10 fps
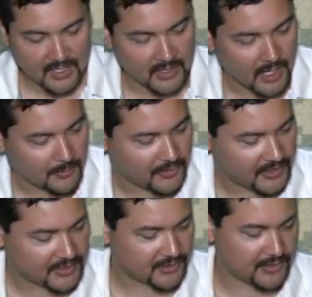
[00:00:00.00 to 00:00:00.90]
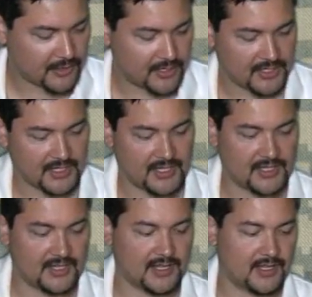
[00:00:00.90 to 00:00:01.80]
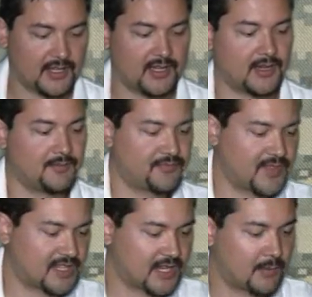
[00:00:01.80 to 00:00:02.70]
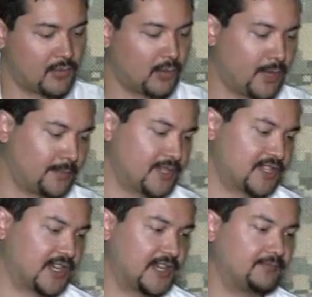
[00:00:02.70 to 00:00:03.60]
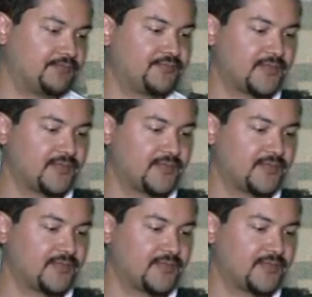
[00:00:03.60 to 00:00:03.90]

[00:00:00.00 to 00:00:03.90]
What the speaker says: The couple things you'll notice is it's got a bullpup design.